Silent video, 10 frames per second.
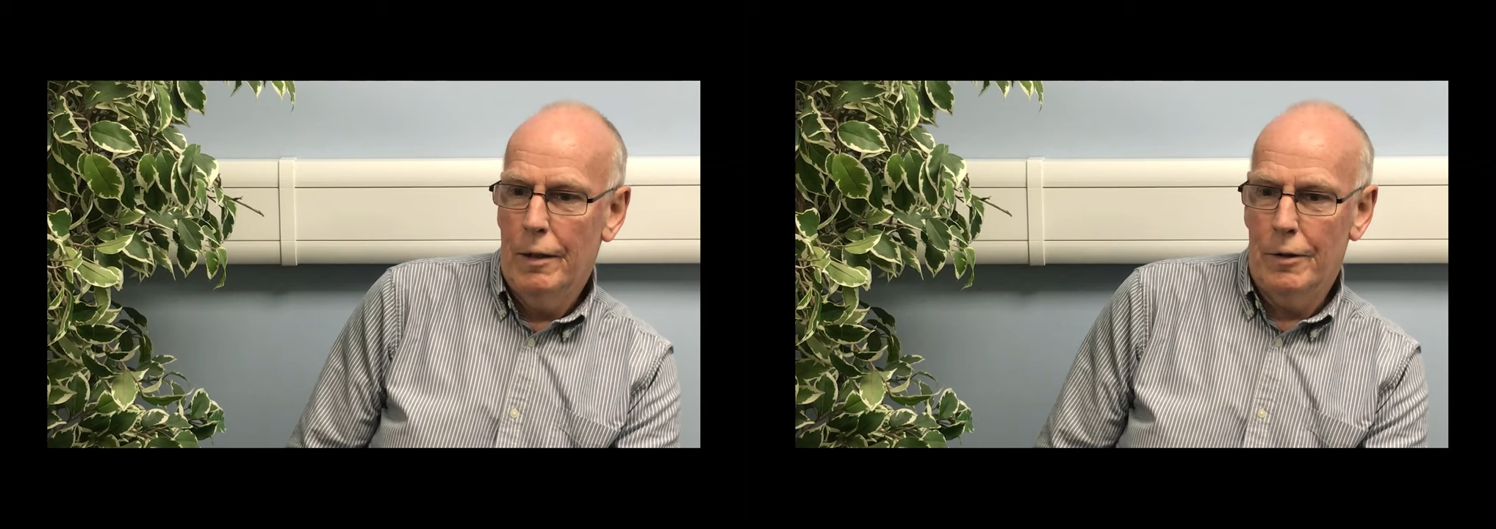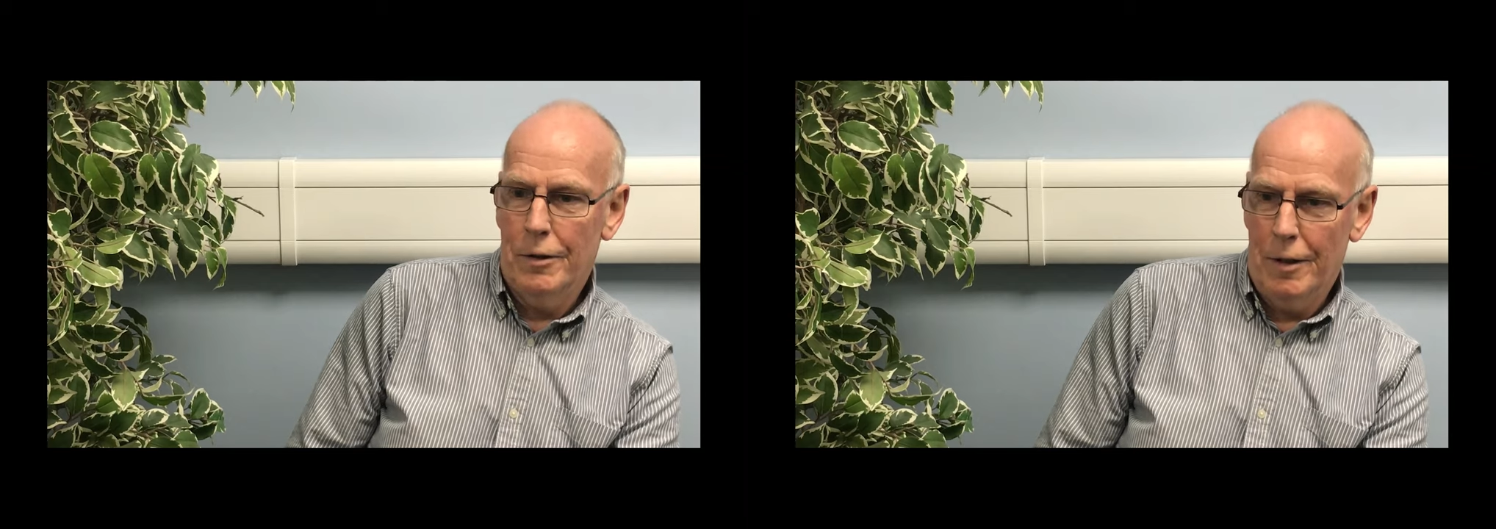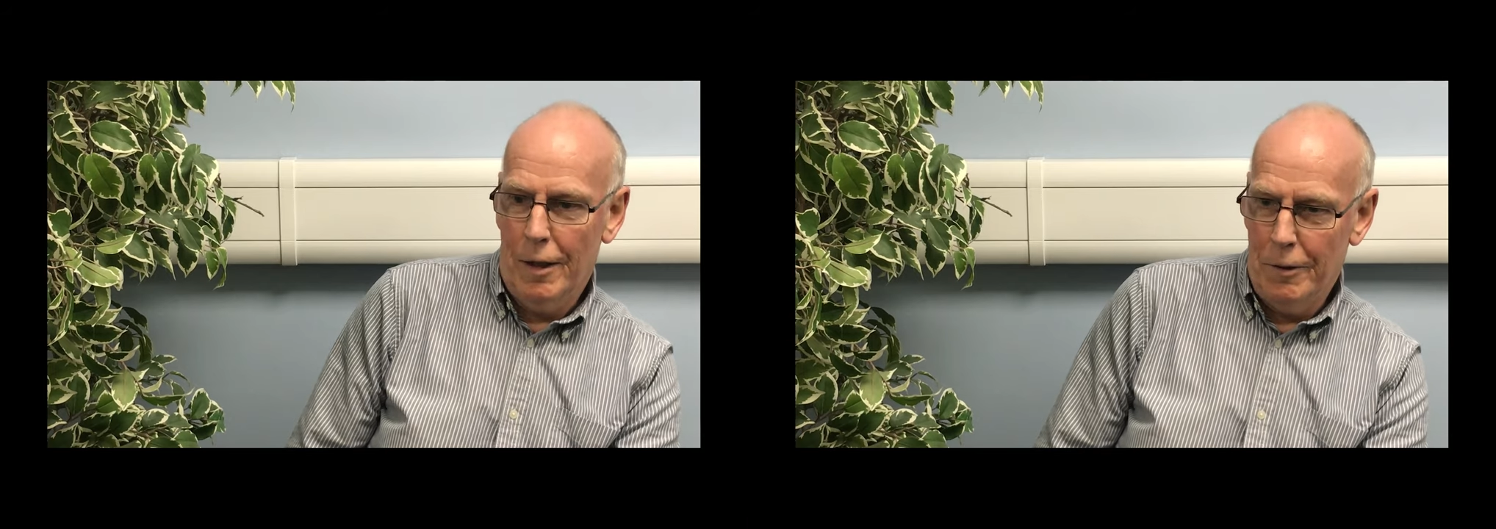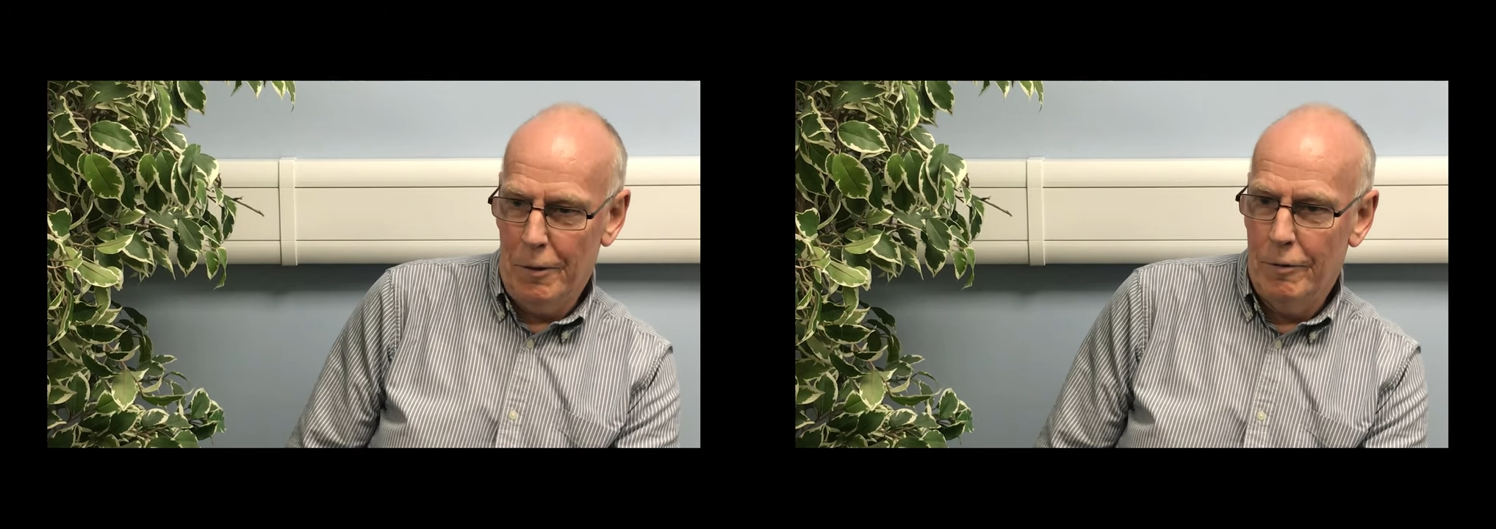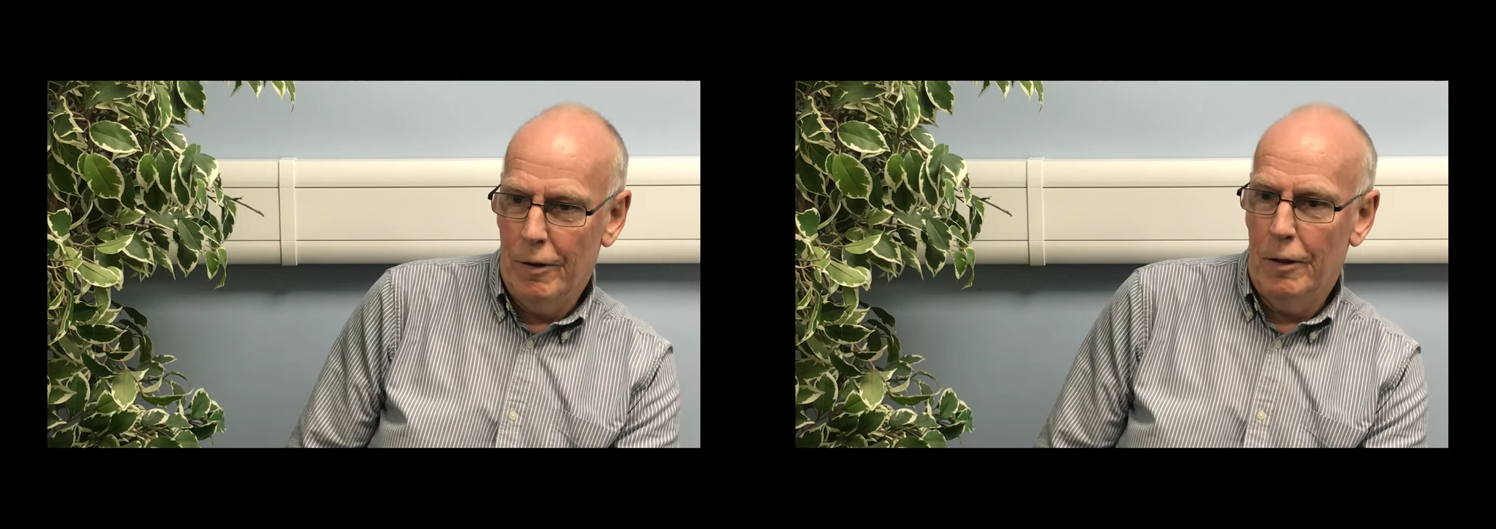There's still an
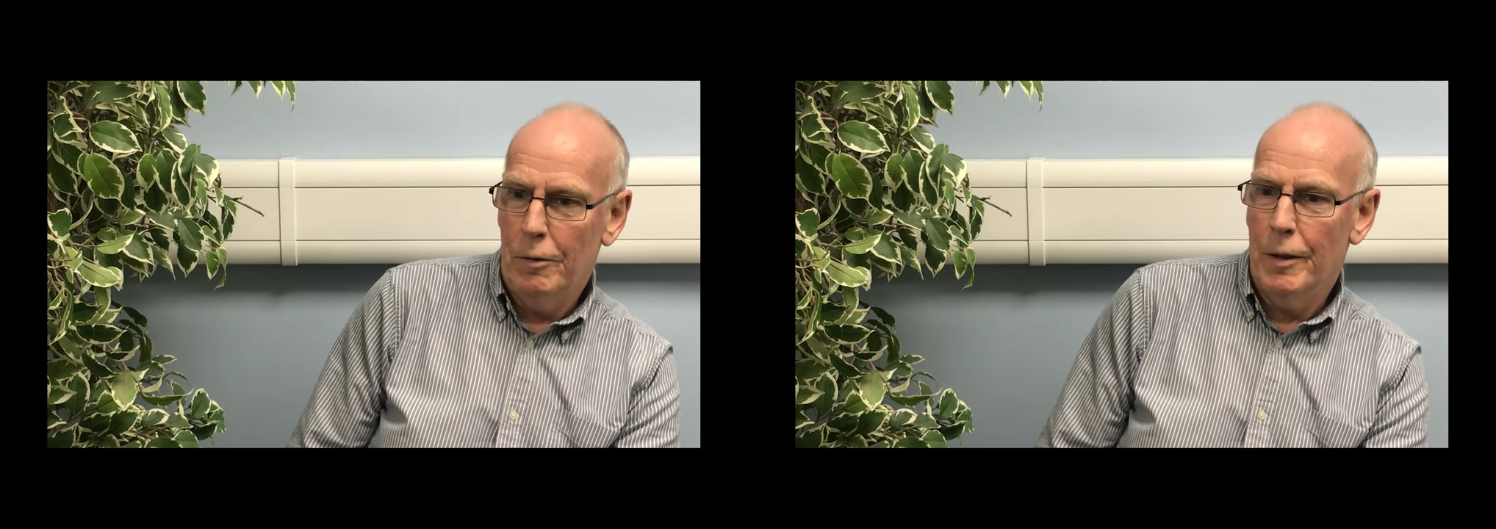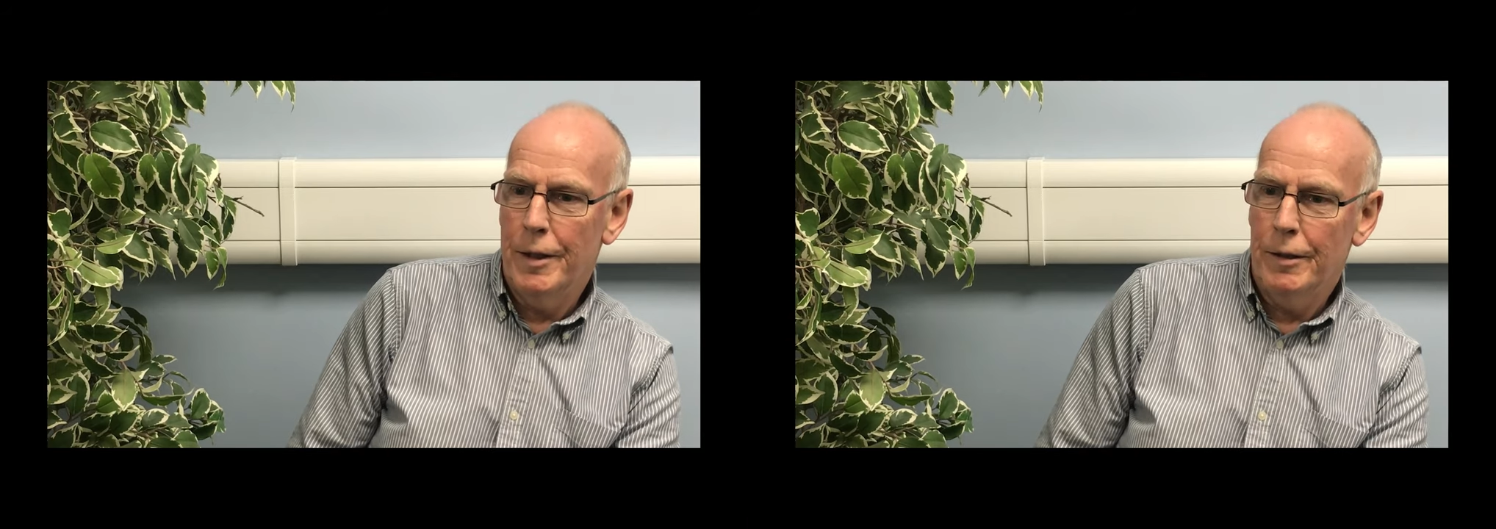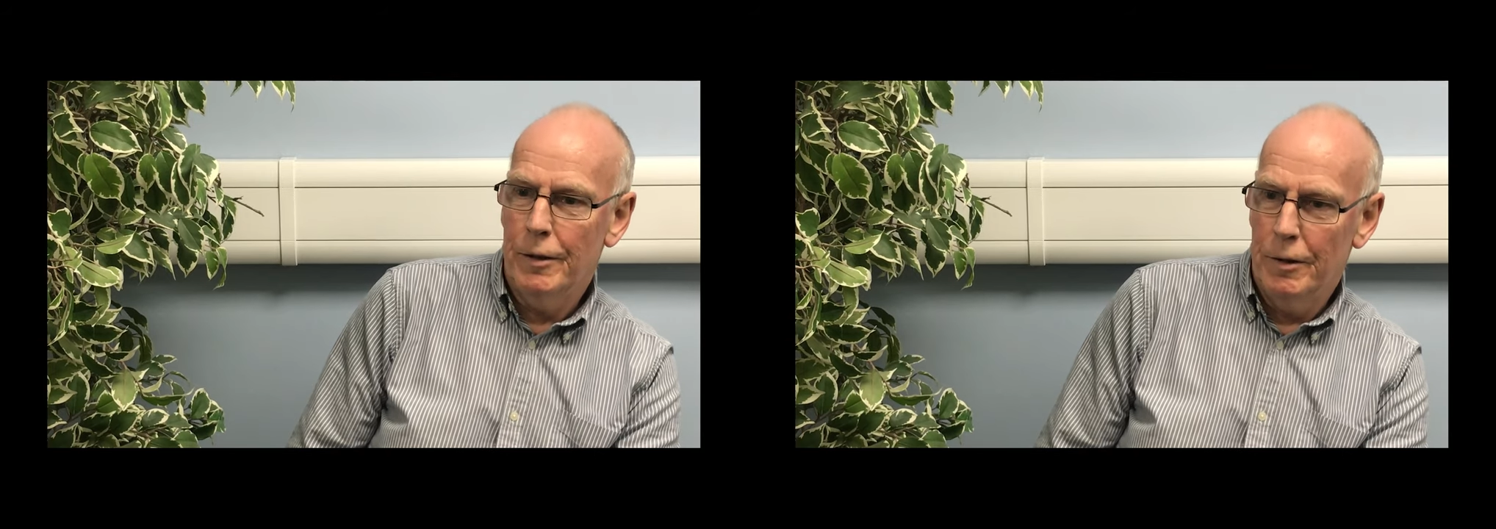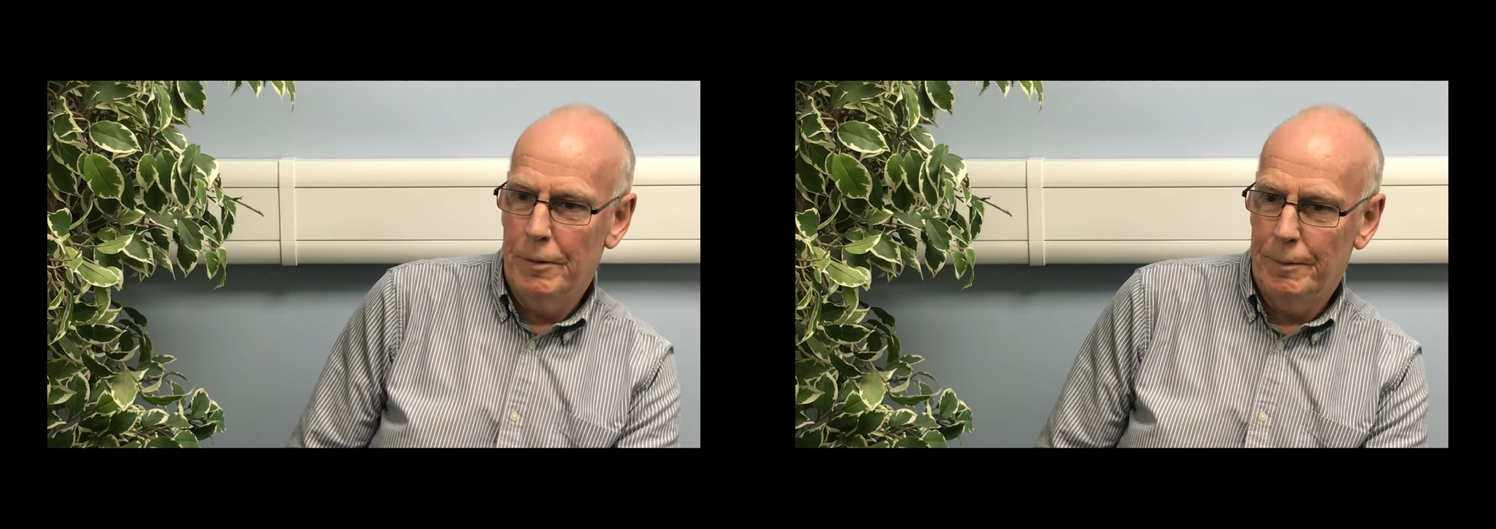awful long way to go.